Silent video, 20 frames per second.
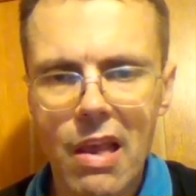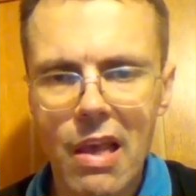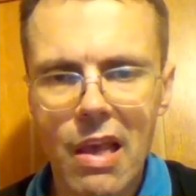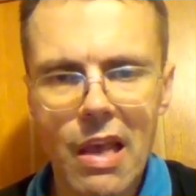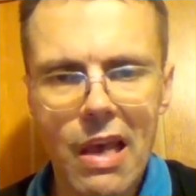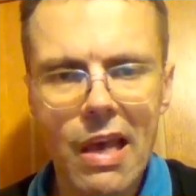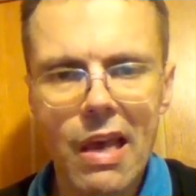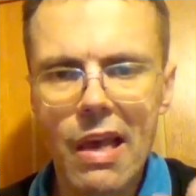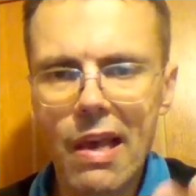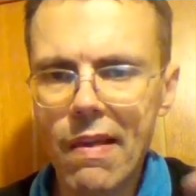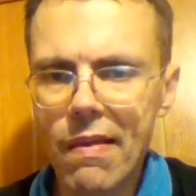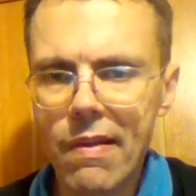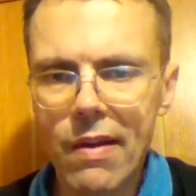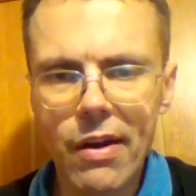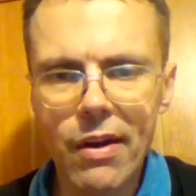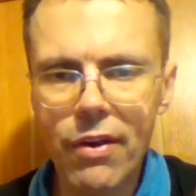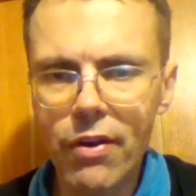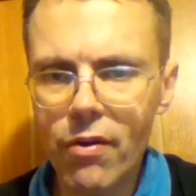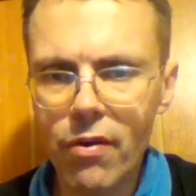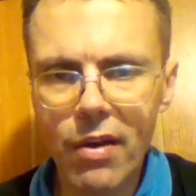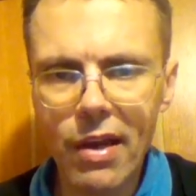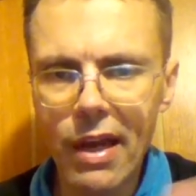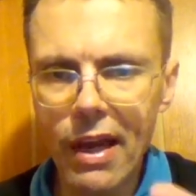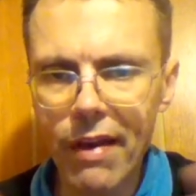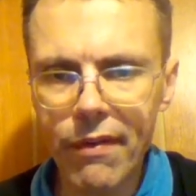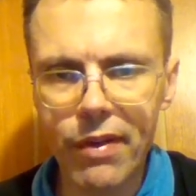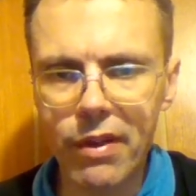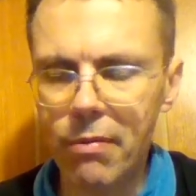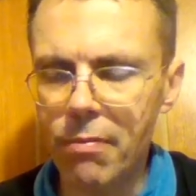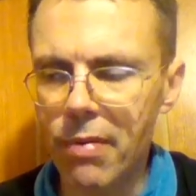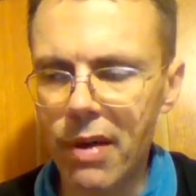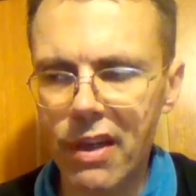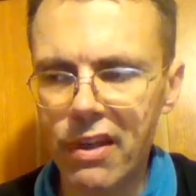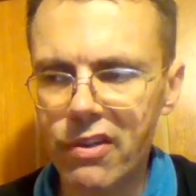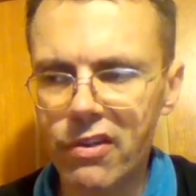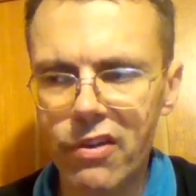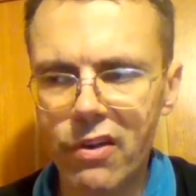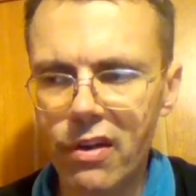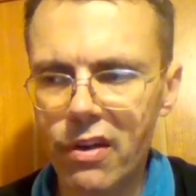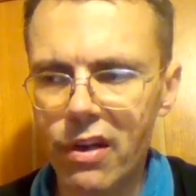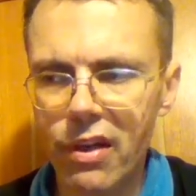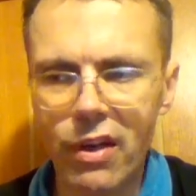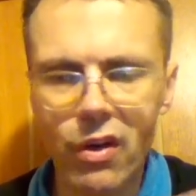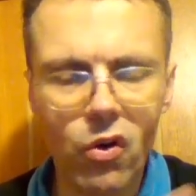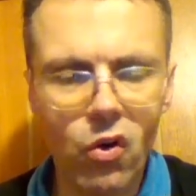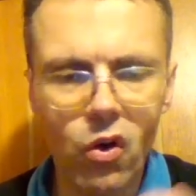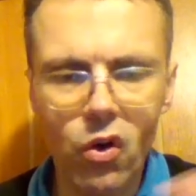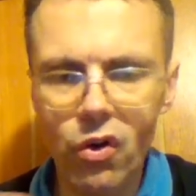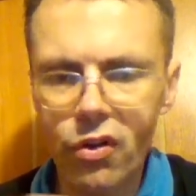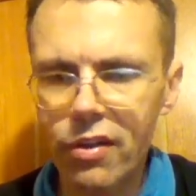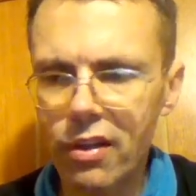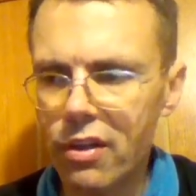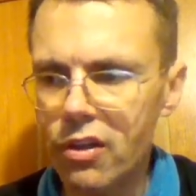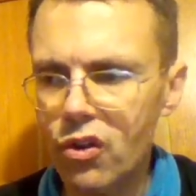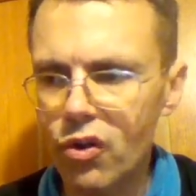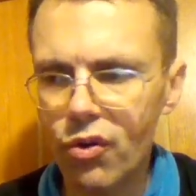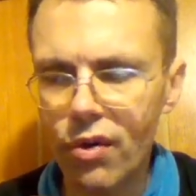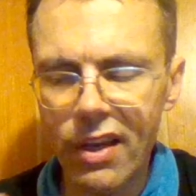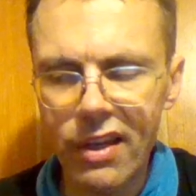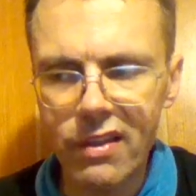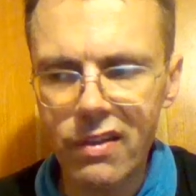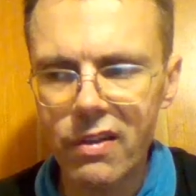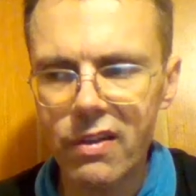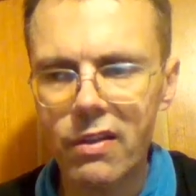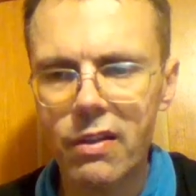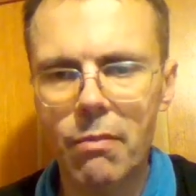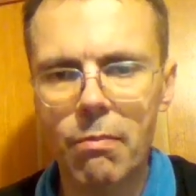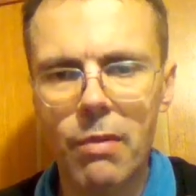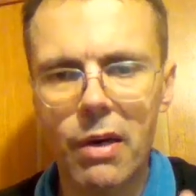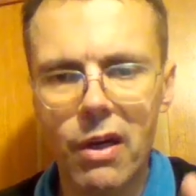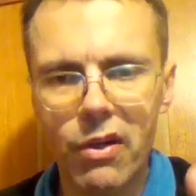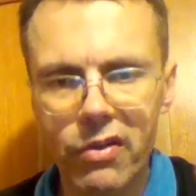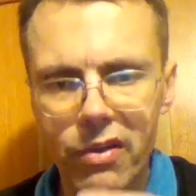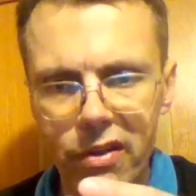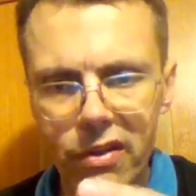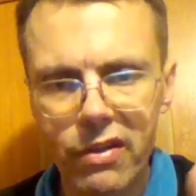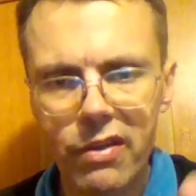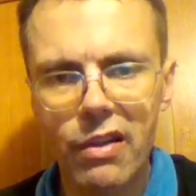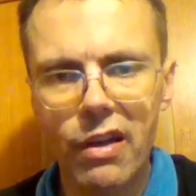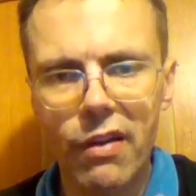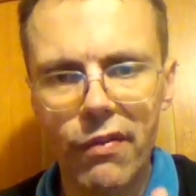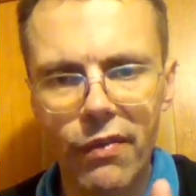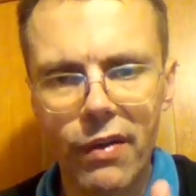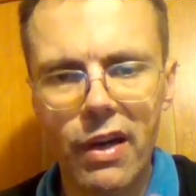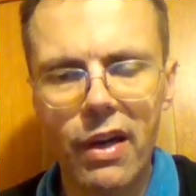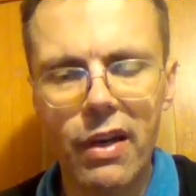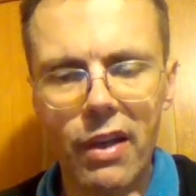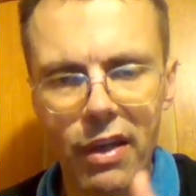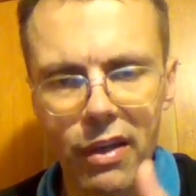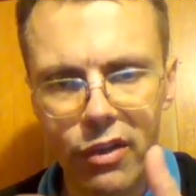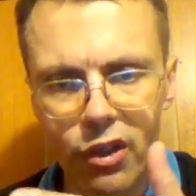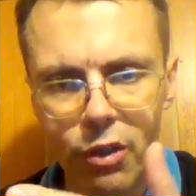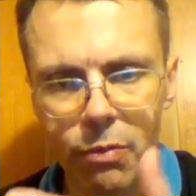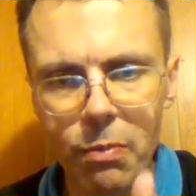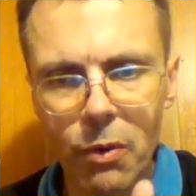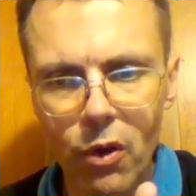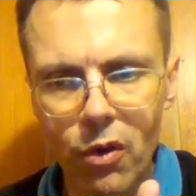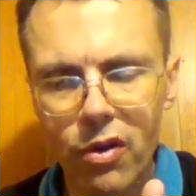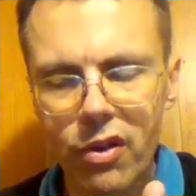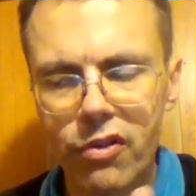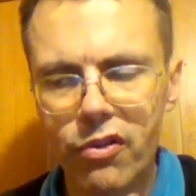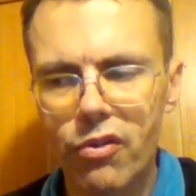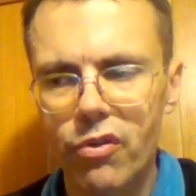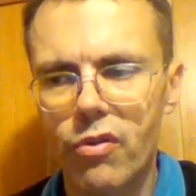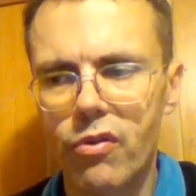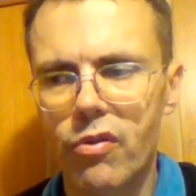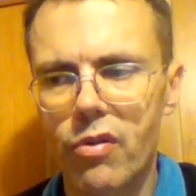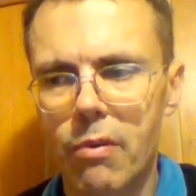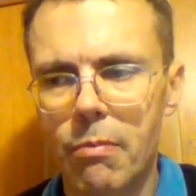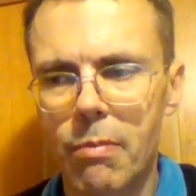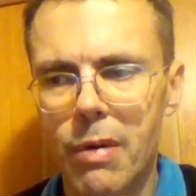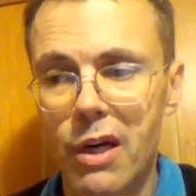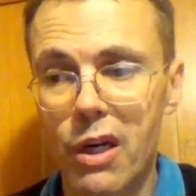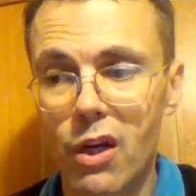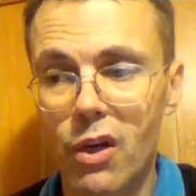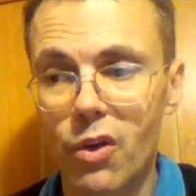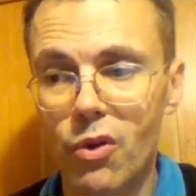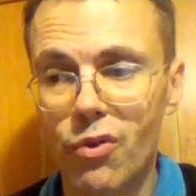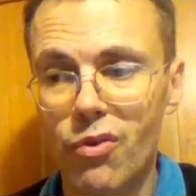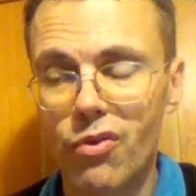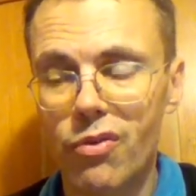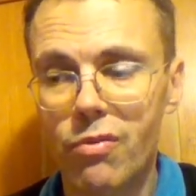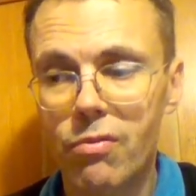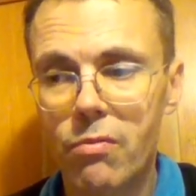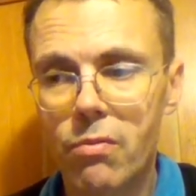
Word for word: and there you have it, basically. All the traces about the stuff I have spoken to you about,